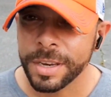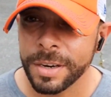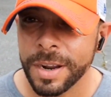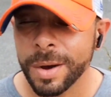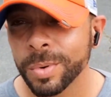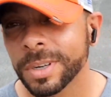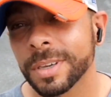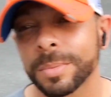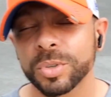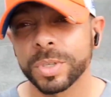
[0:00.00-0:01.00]
I wanted to come
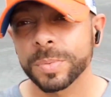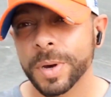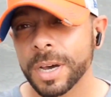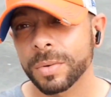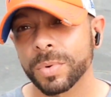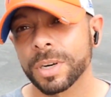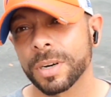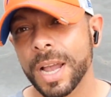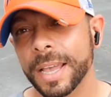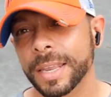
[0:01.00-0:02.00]
to a spot where I
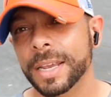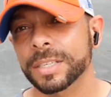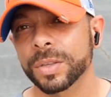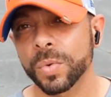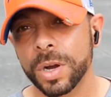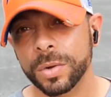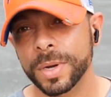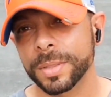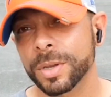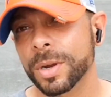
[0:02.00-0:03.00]
could actually walk around the
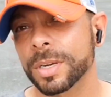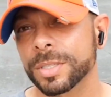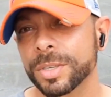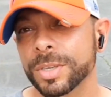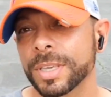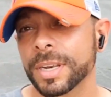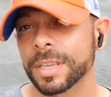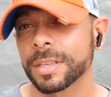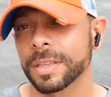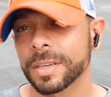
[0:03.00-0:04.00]
car so you can get a good
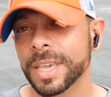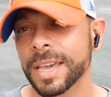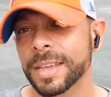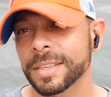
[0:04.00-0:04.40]
look at it.